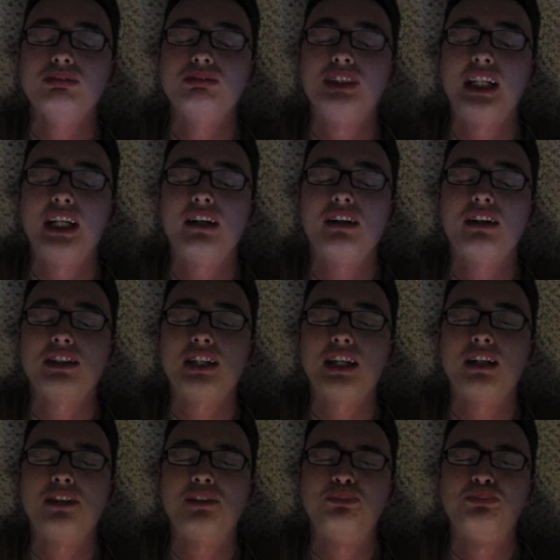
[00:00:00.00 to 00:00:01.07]
Tired as
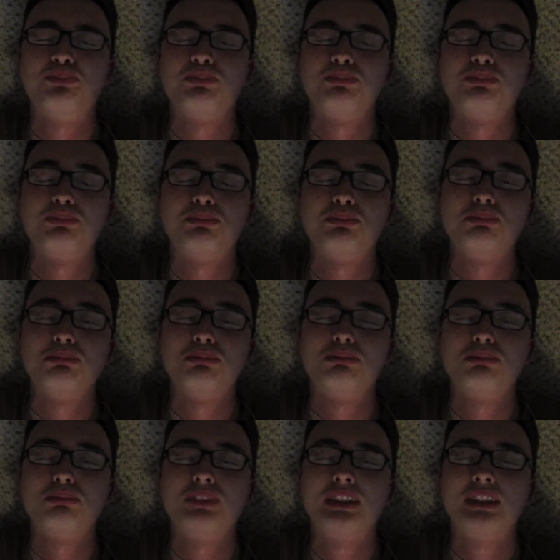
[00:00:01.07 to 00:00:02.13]
hell.
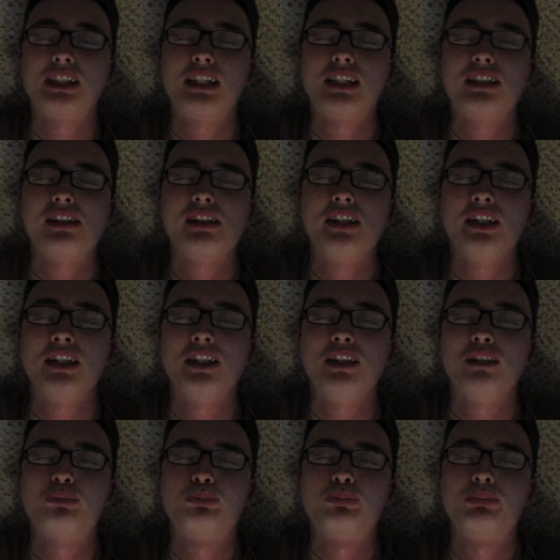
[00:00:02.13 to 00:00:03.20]
Just got done
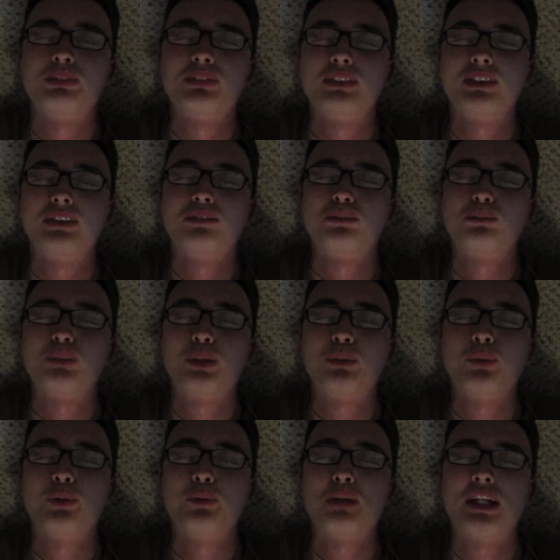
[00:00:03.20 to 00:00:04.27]
eating. I
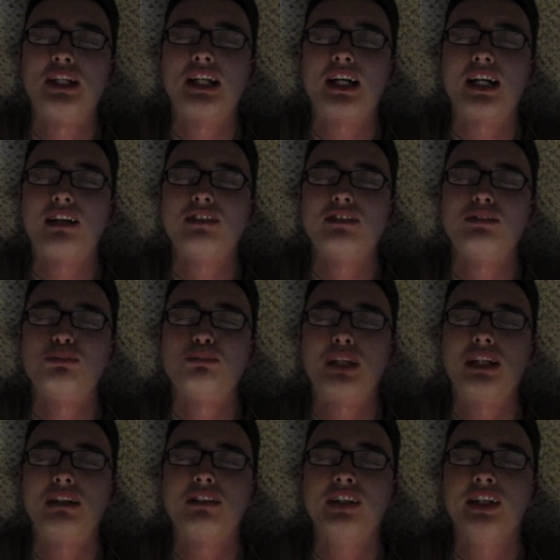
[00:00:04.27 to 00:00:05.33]
ruined my diet, but
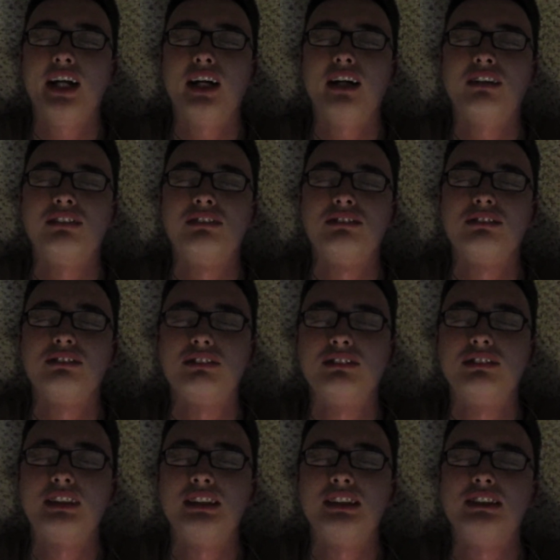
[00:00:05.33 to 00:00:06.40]
I don't care.
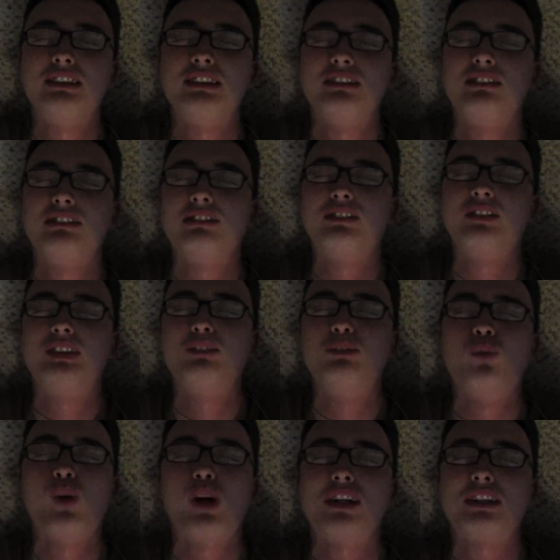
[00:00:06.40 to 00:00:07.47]
I
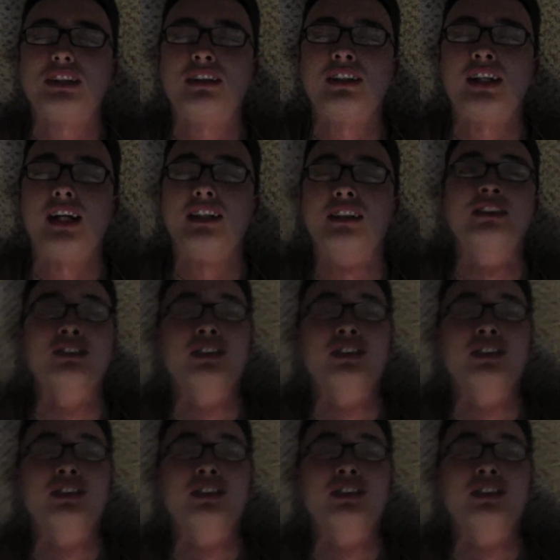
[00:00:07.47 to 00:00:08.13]
walked a lot.